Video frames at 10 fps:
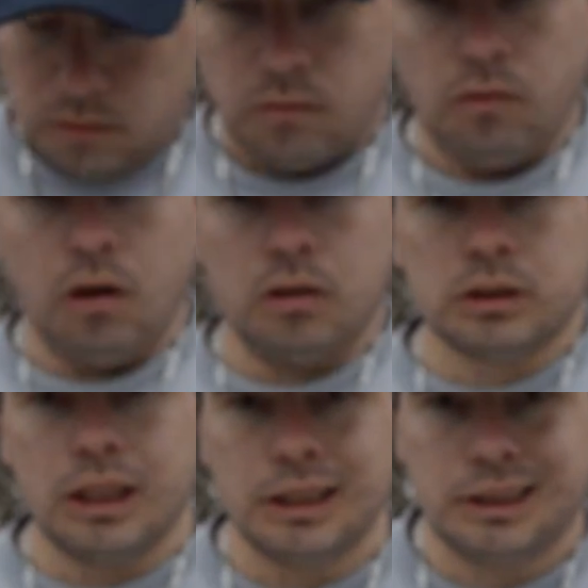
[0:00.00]
Well, it
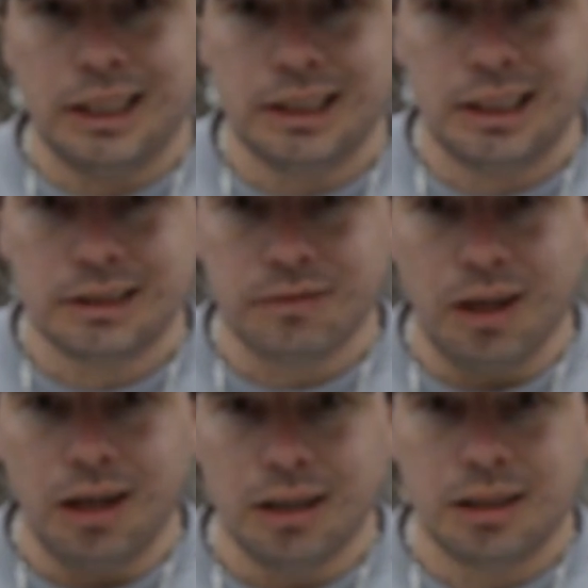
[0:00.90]
looks like it's the end of this
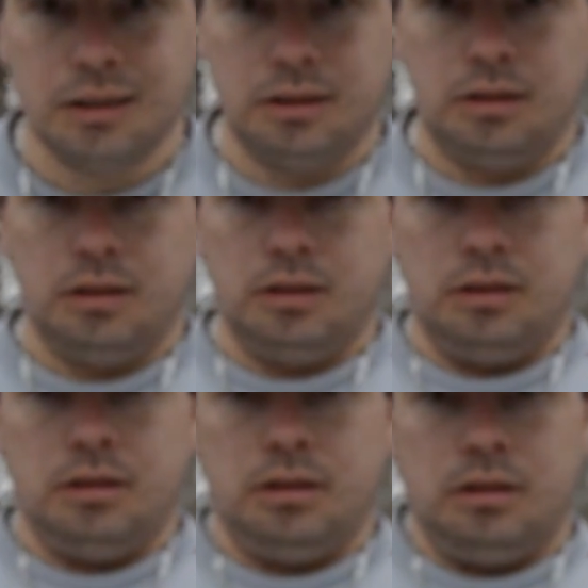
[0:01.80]
vlog.
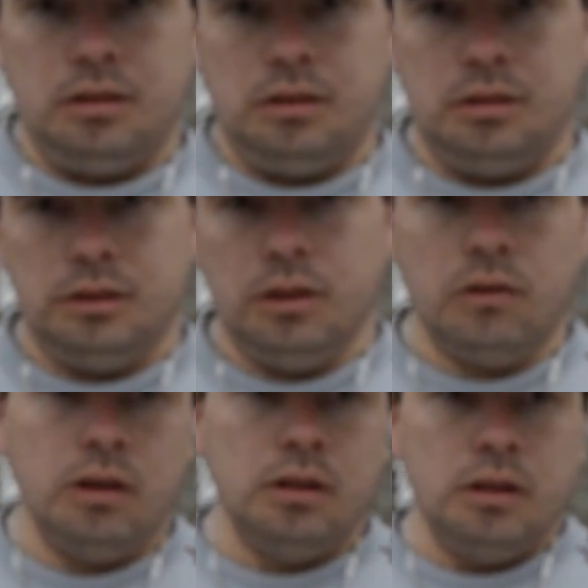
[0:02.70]

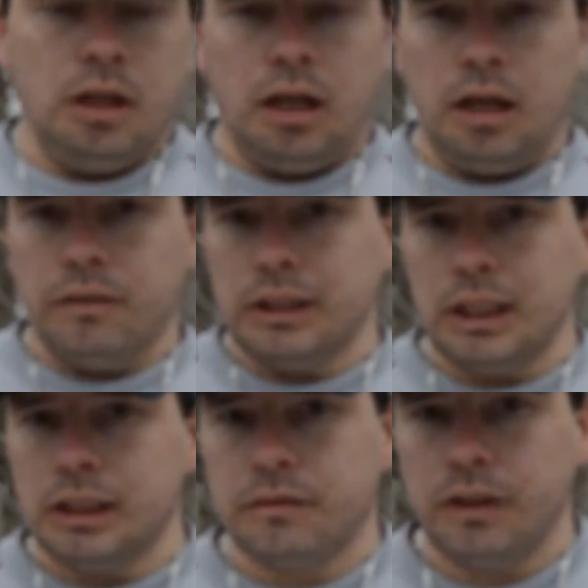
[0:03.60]
So, if you guys
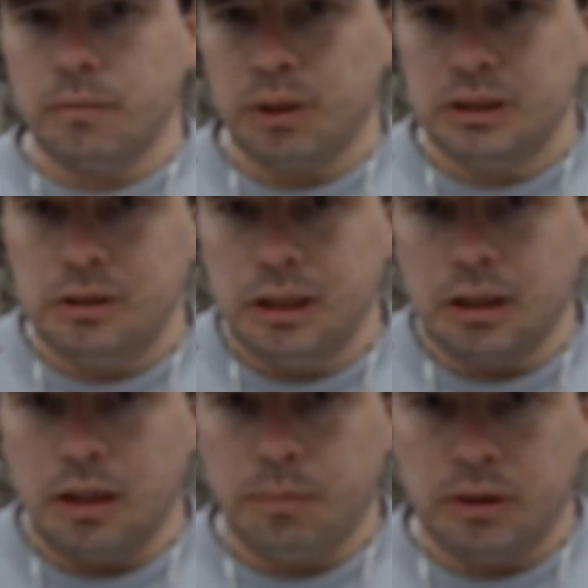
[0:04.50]
like this video, please do hit the
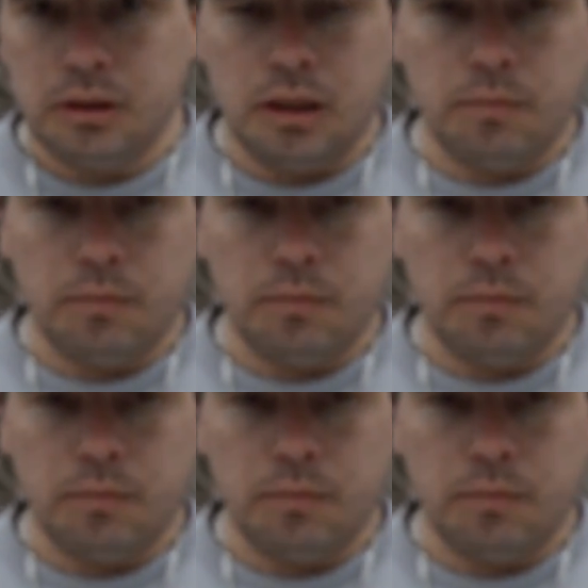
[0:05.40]
like button.